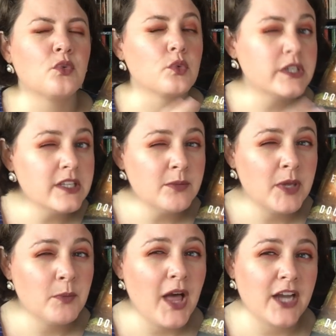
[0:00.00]
really
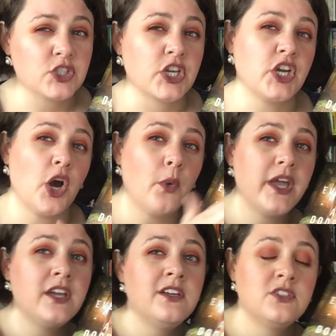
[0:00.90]
people actually
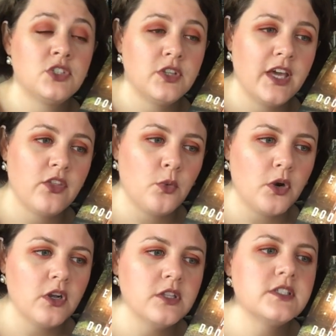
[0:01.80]
going to the other
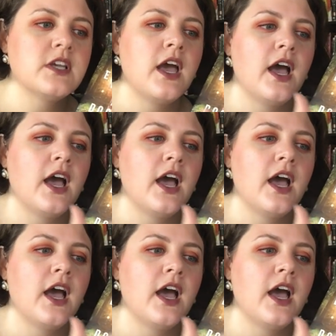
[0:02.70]
worlds.